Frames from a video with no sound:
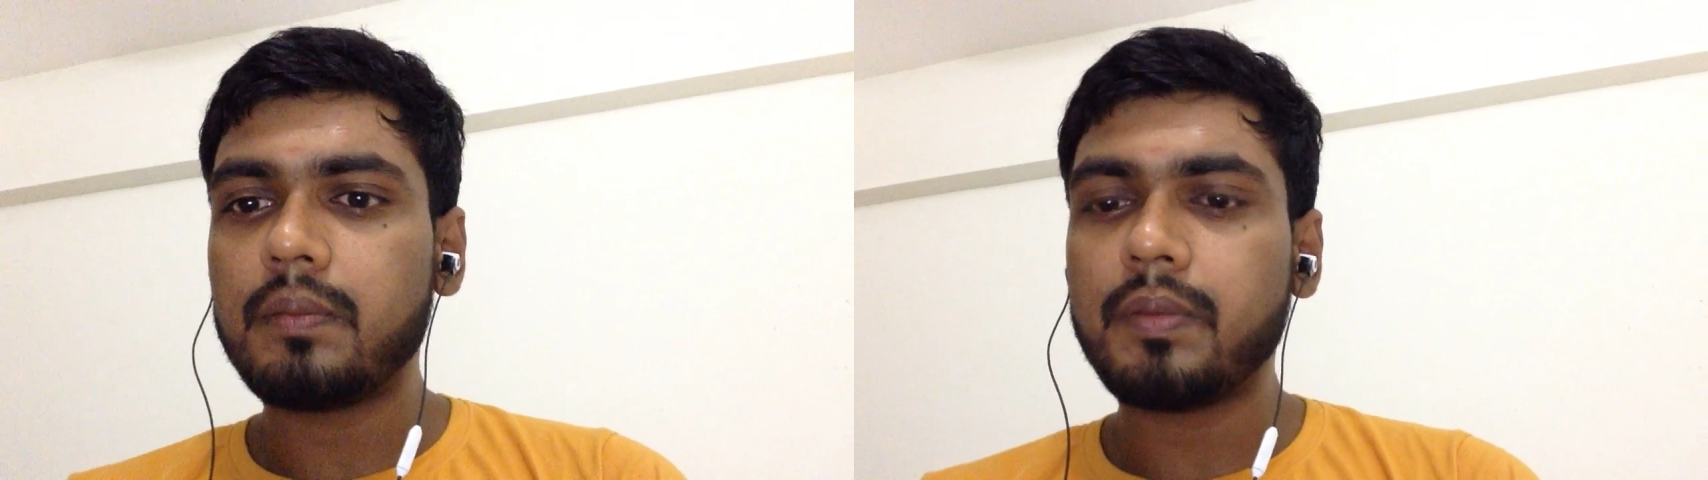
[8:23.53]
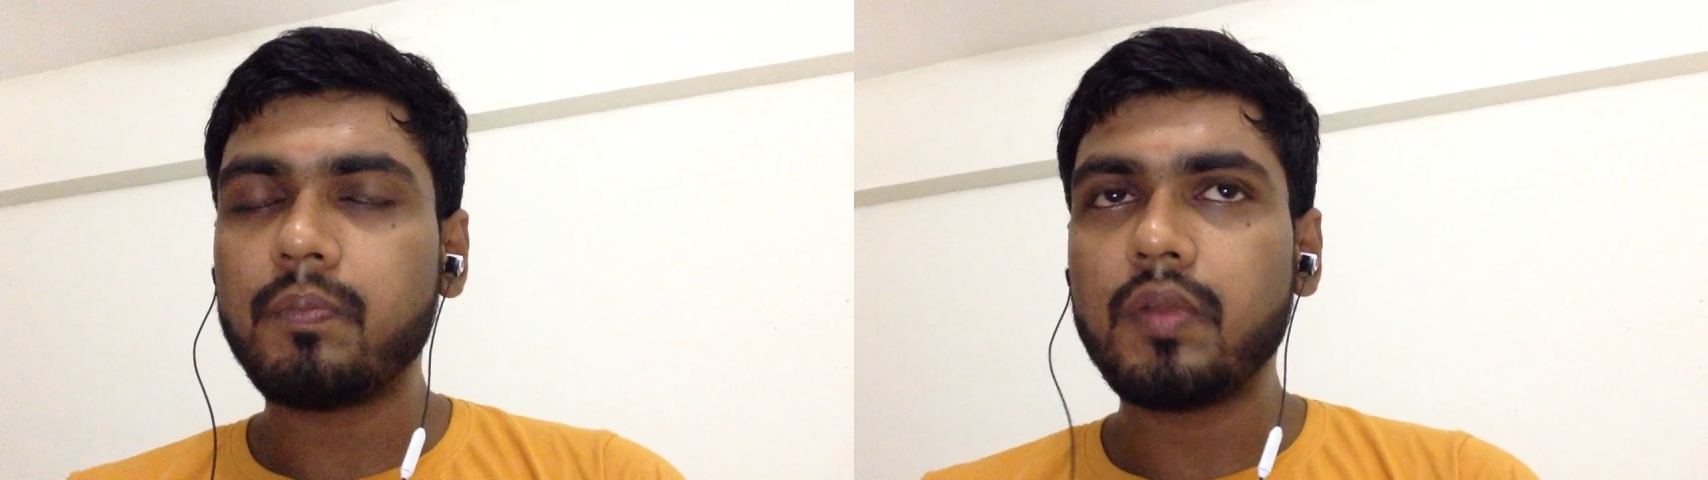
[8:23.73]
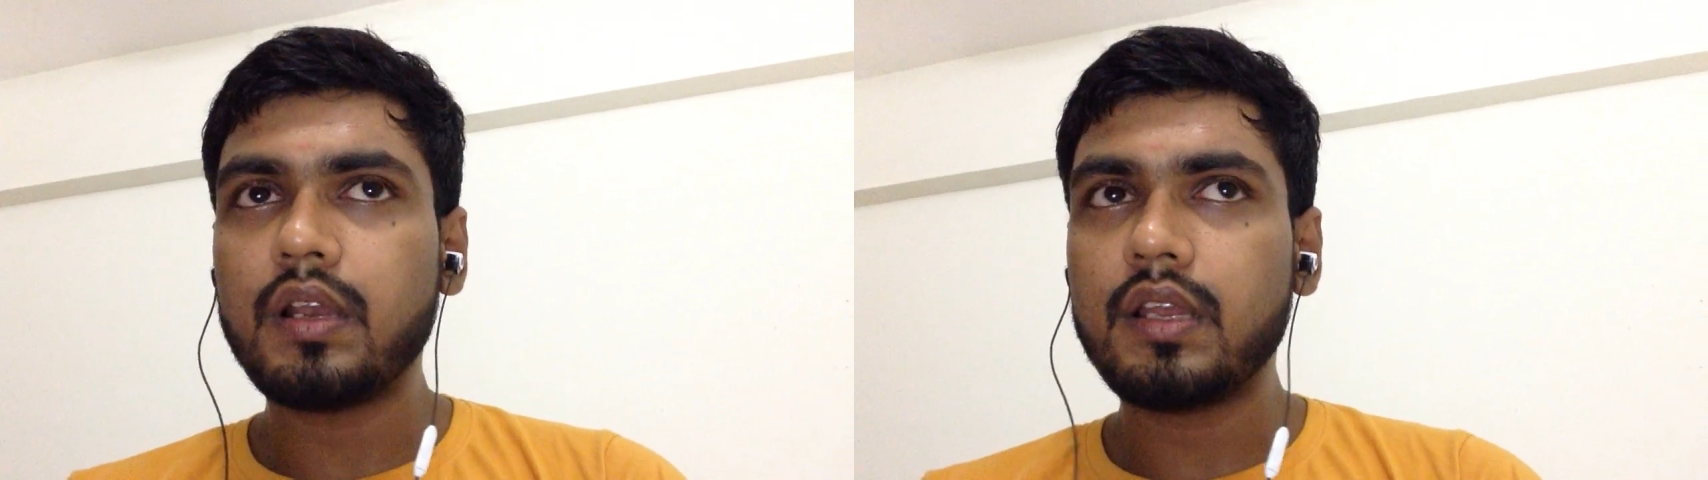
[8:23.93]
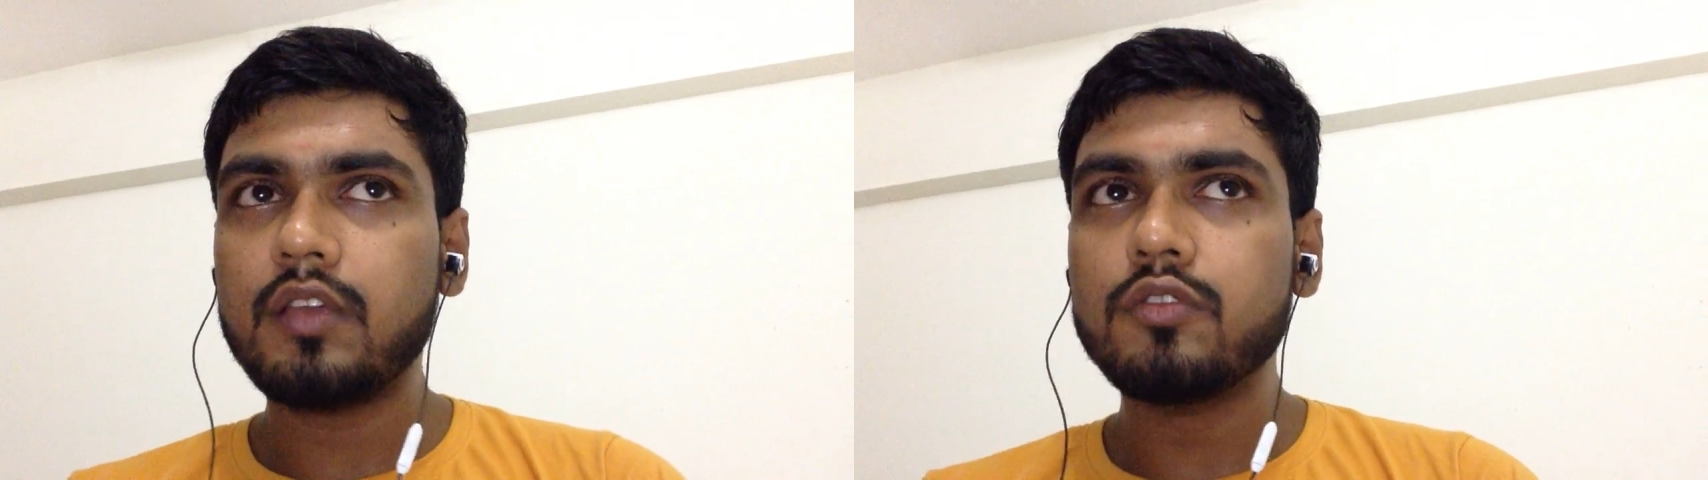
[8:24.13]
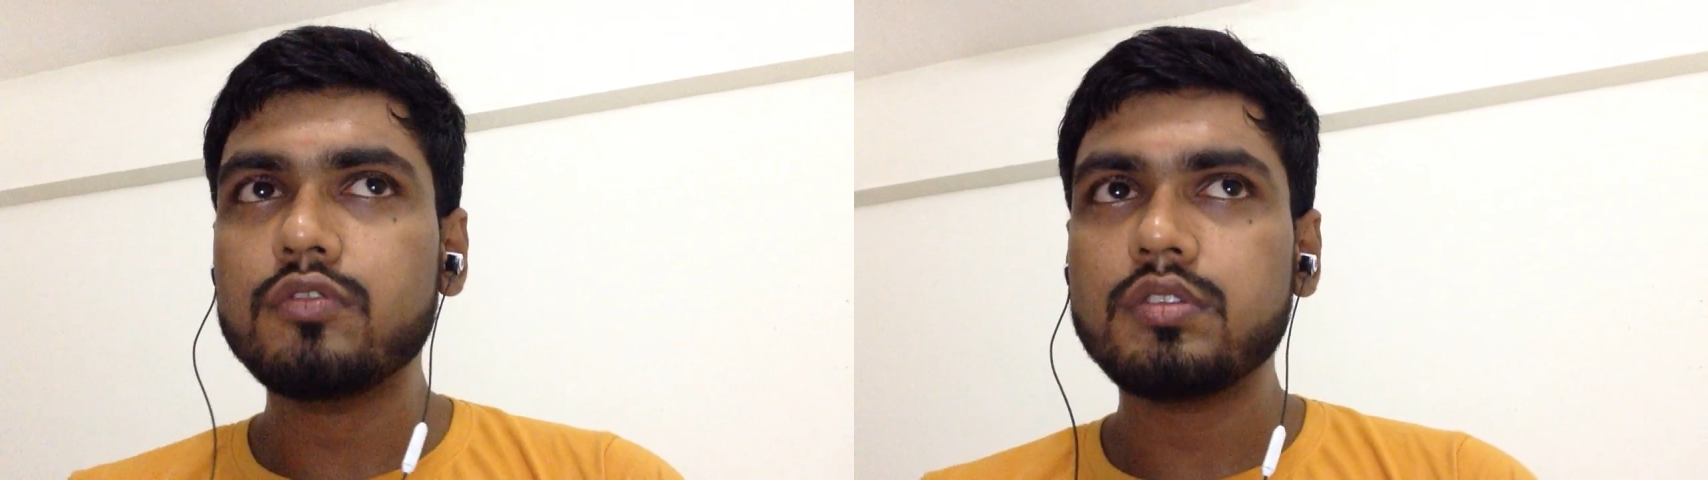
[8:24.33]
people
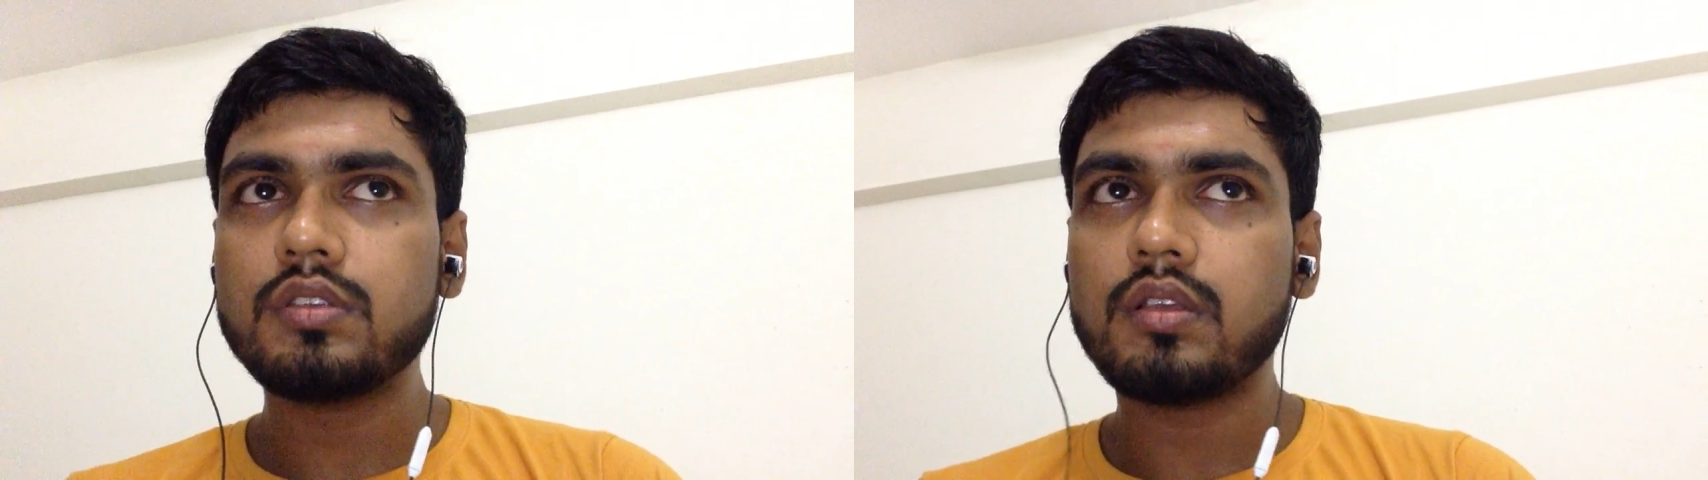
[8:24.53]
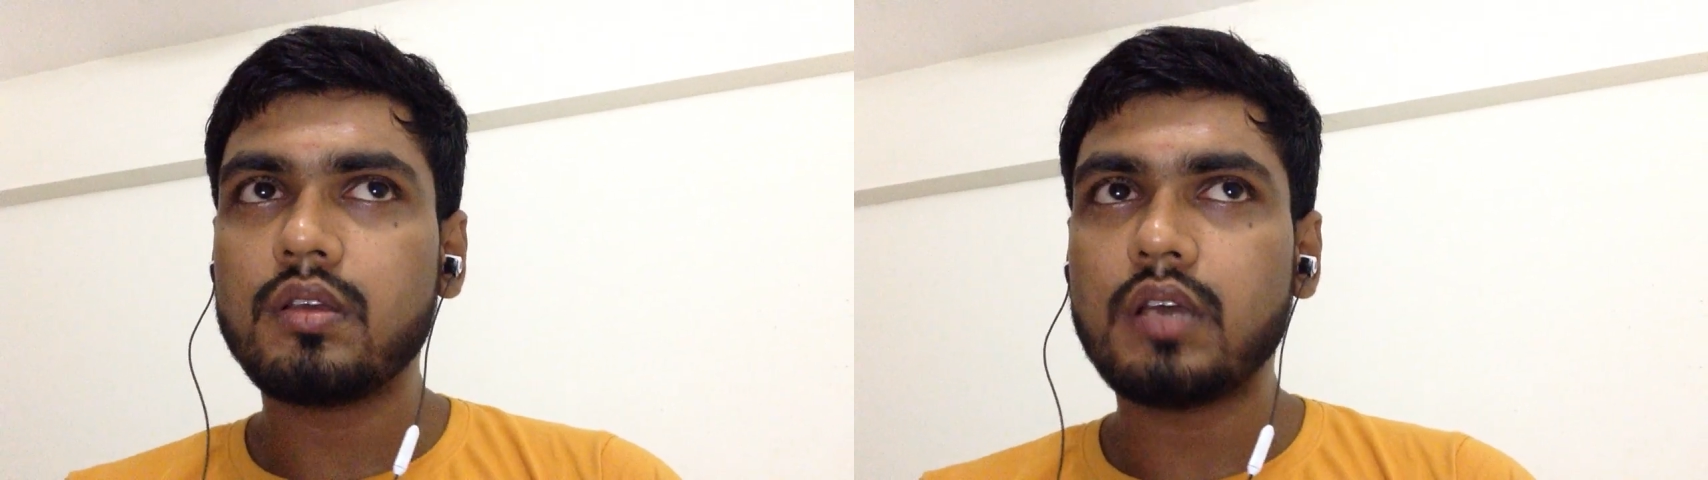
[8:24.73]
use